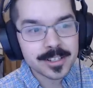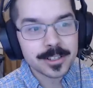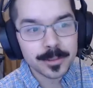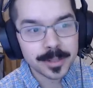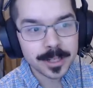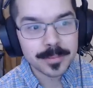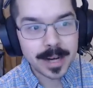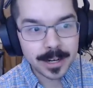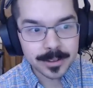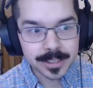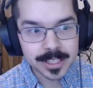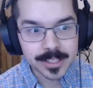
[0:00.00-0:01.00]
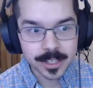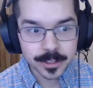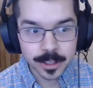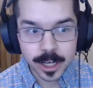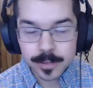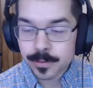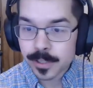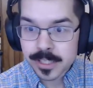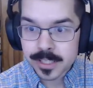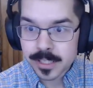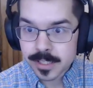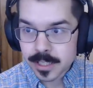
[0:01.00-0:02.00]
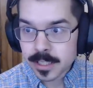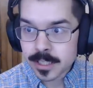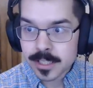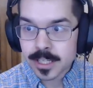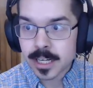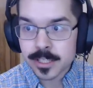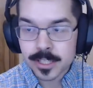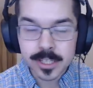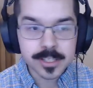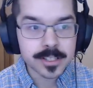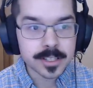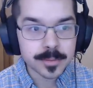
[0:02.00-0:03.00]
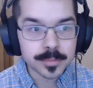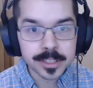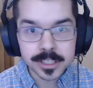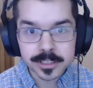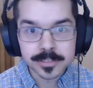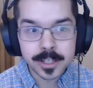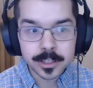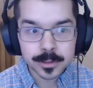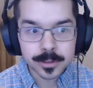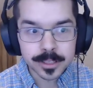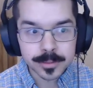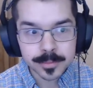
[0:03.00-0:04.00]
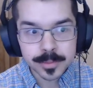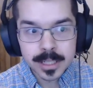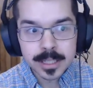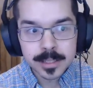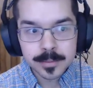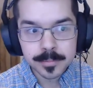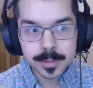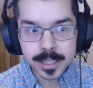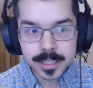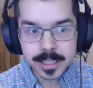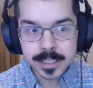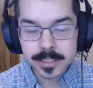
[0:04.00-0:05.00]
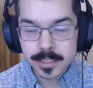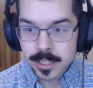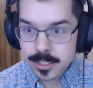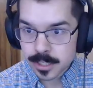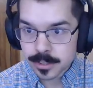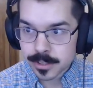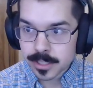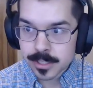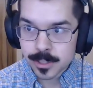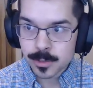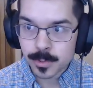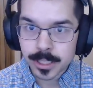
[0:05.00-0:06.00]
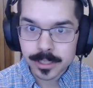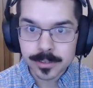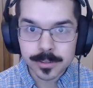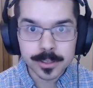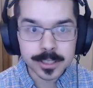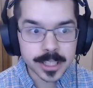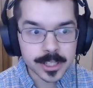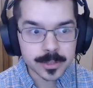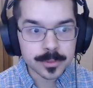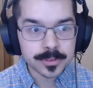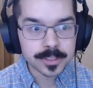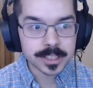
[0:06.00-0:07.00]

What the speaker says: little bit about these other offerings that SynQ is not just the predictive algorithm, but it does other things as well, or you guys are moving